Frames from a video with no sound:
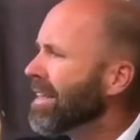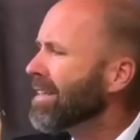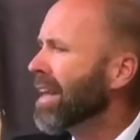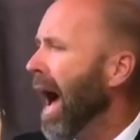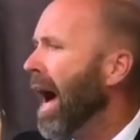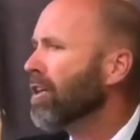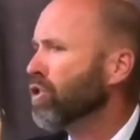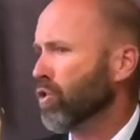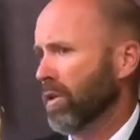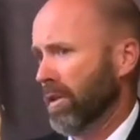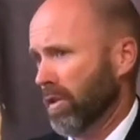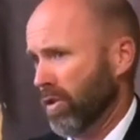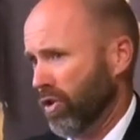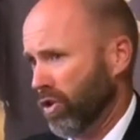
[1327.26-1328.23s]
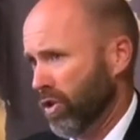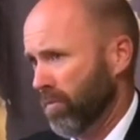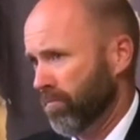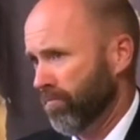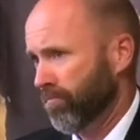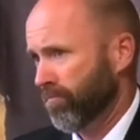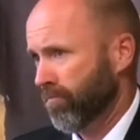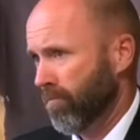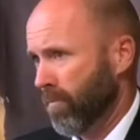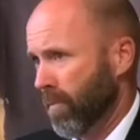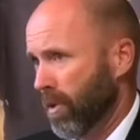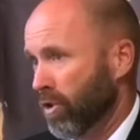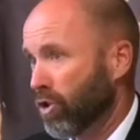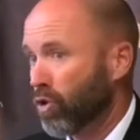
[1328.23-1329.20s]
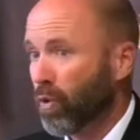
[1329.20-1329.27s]
doctrines,
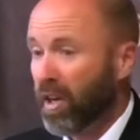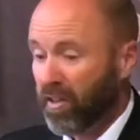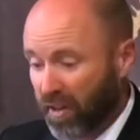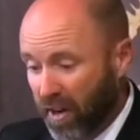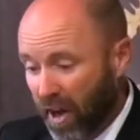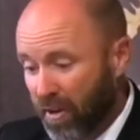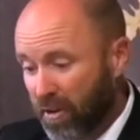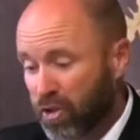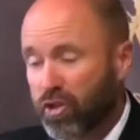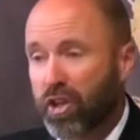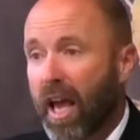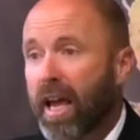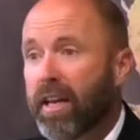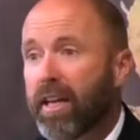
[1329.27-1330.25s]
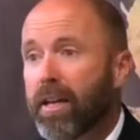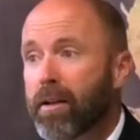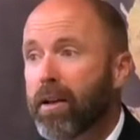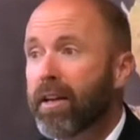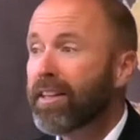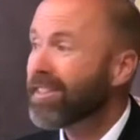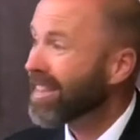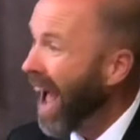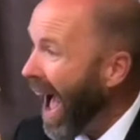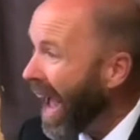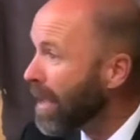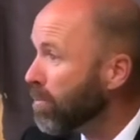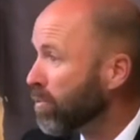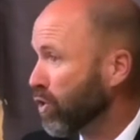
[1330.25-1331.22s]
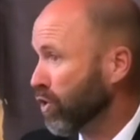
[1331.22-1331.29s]
strength in understanding
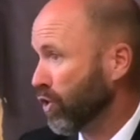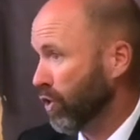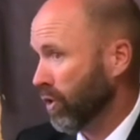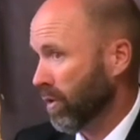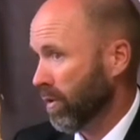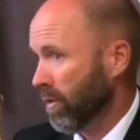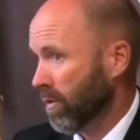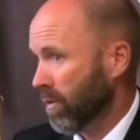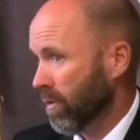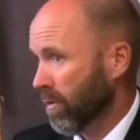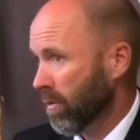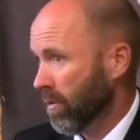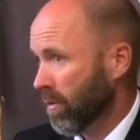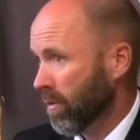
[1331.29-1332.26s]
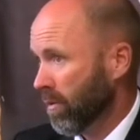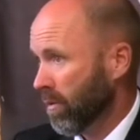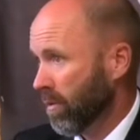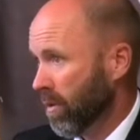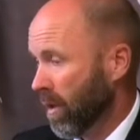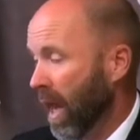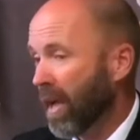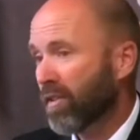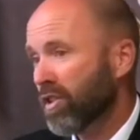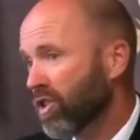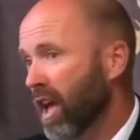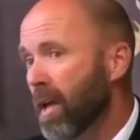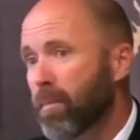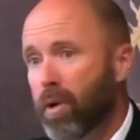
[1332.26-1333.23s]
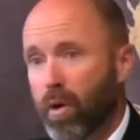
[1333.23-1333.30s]
types, like the
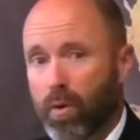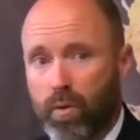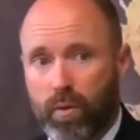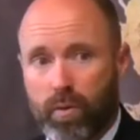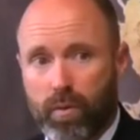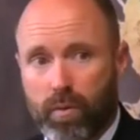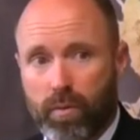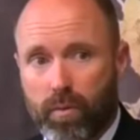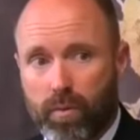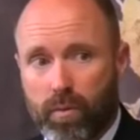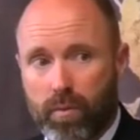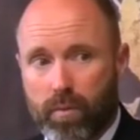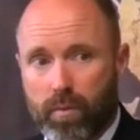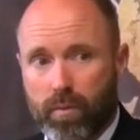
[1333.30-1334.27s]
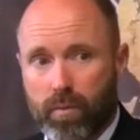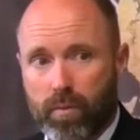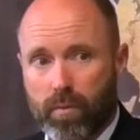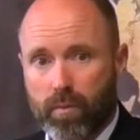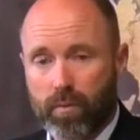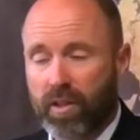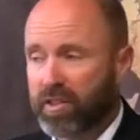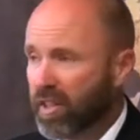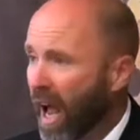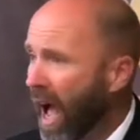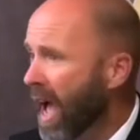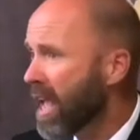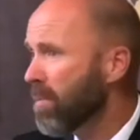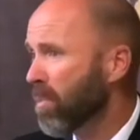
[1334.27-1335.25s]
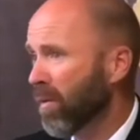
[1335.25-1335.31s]
scapegoat. The
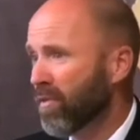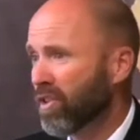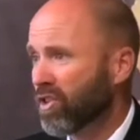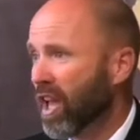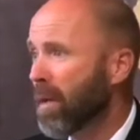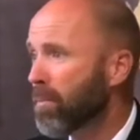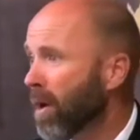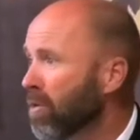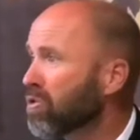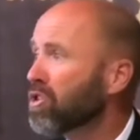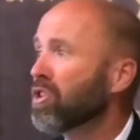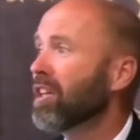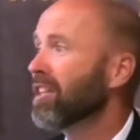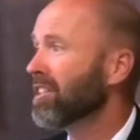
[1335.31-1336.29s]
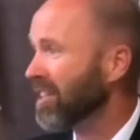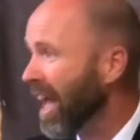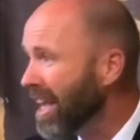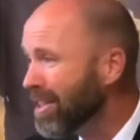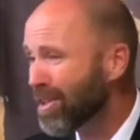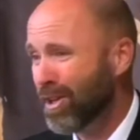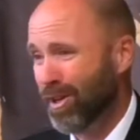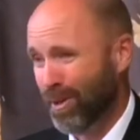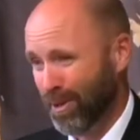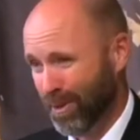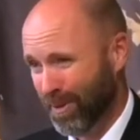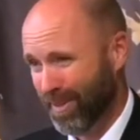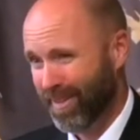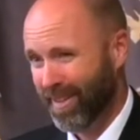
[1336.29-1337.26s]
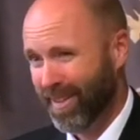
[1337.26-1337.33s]
type of the scapegoat should excite you.
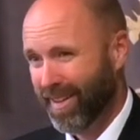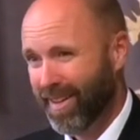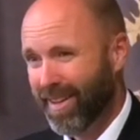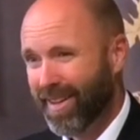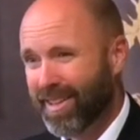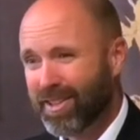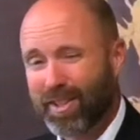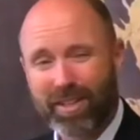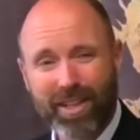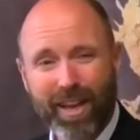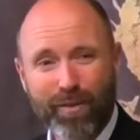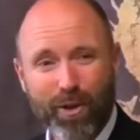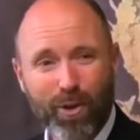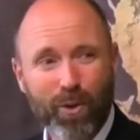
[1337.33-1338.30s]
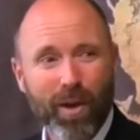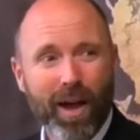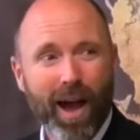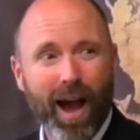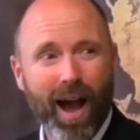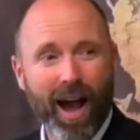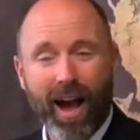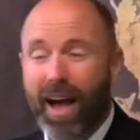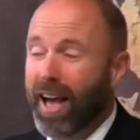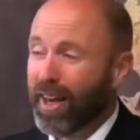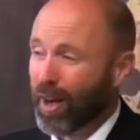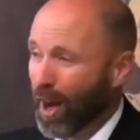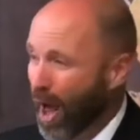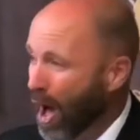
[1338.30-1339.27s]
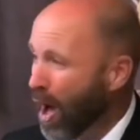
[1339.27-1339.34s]
Should give you uh, uh,
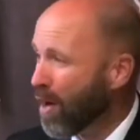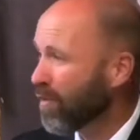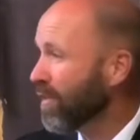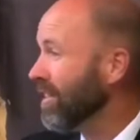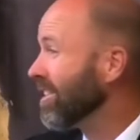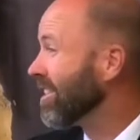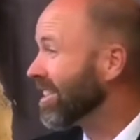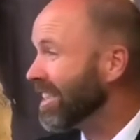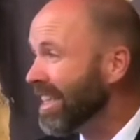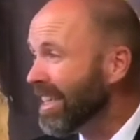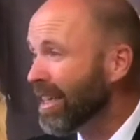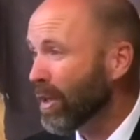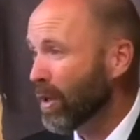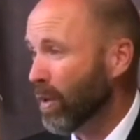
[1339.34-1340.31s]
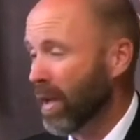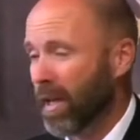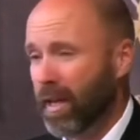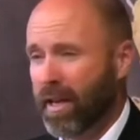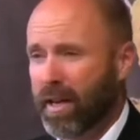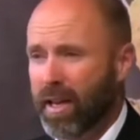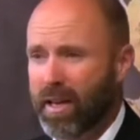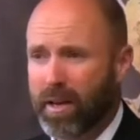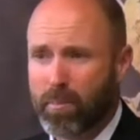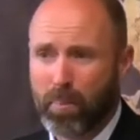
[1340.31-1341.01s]
love and zeal and, and, and